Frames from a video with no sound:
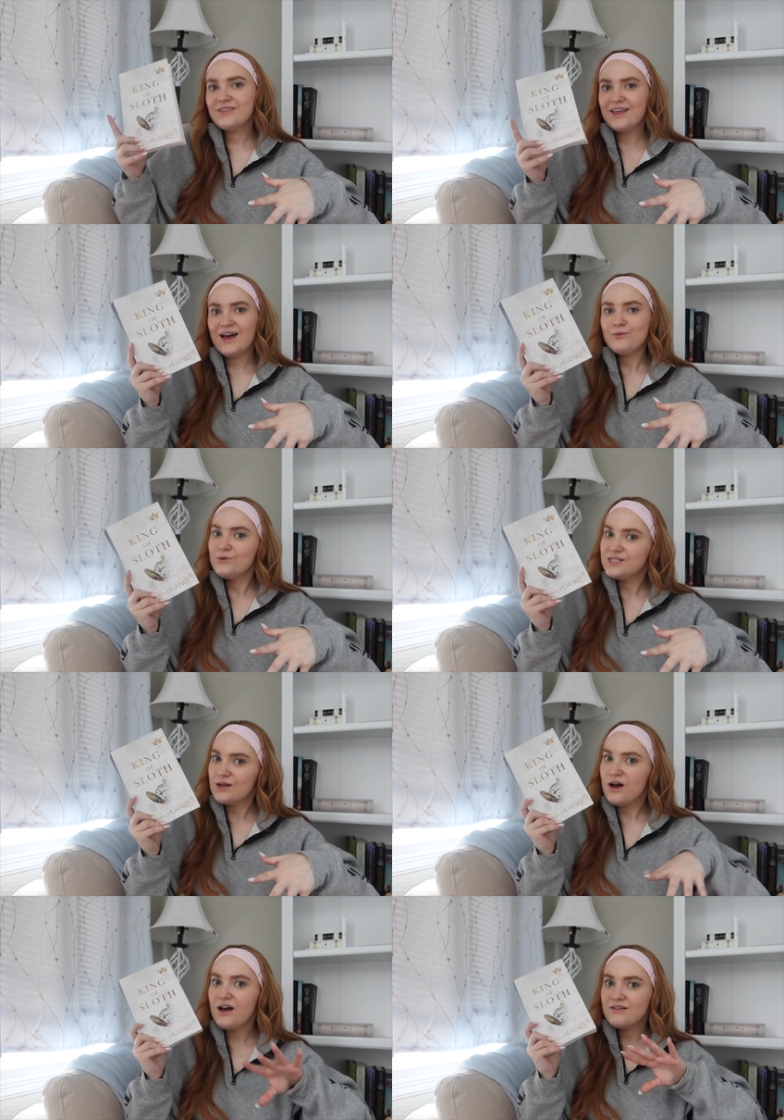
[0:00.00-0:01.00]
that was
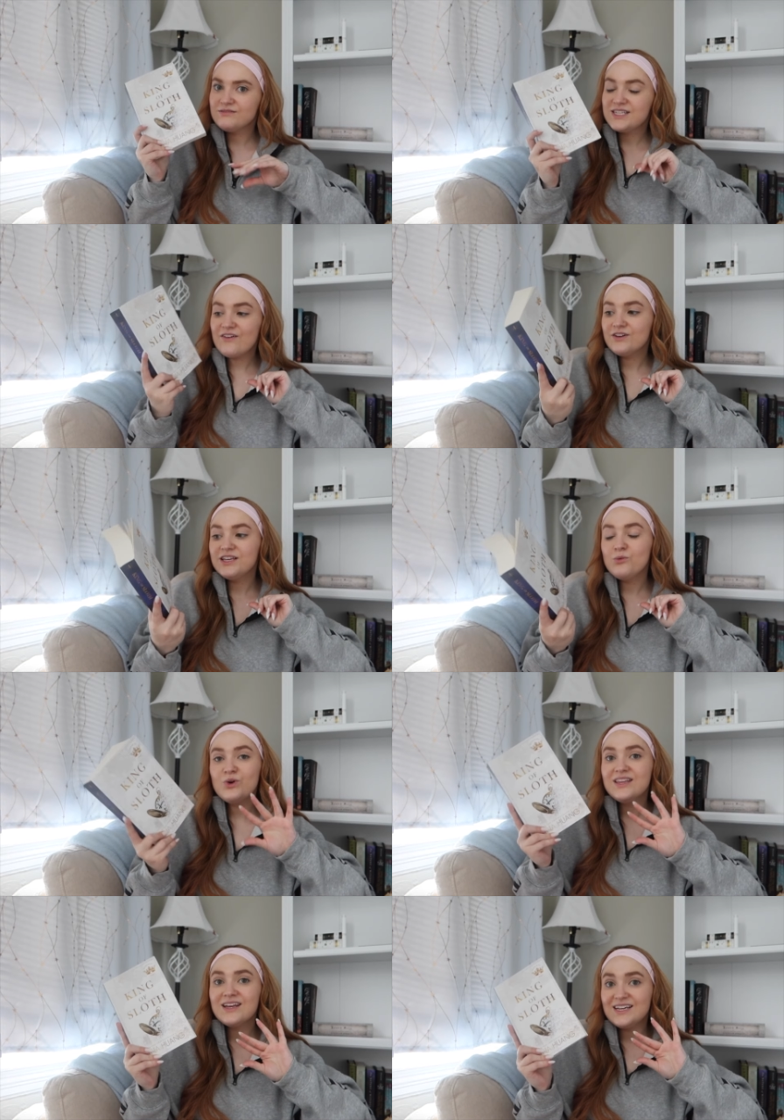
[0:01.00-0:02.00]
definitely a
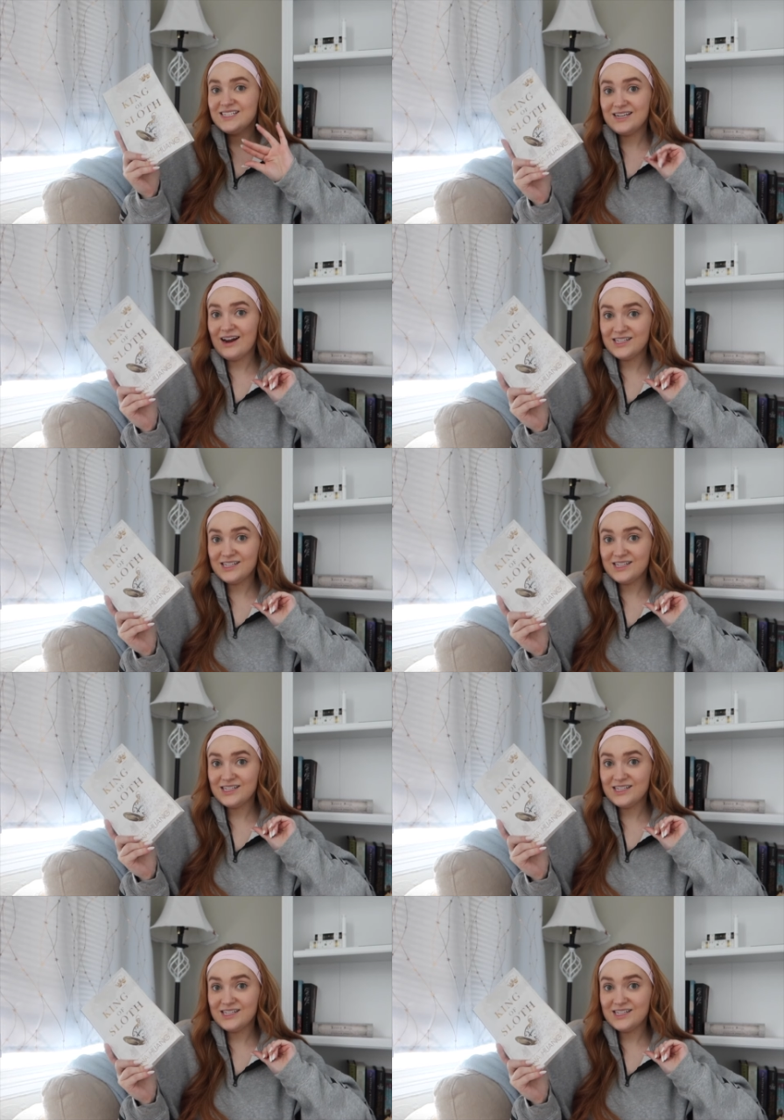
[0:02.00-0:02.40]
win that I did not